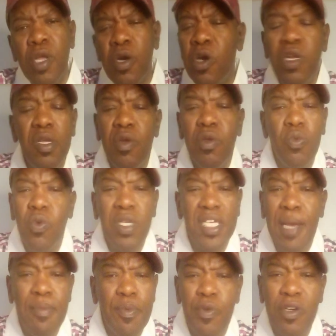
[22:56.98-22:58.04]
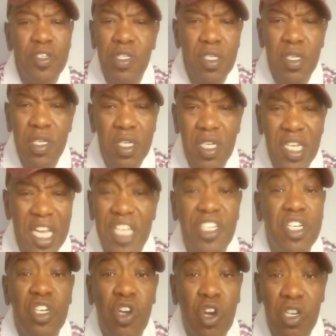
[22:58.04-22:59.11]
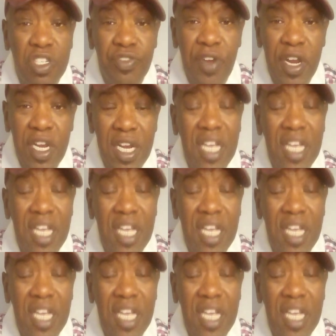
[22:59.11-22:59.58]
Only one type of person gets incarcerated,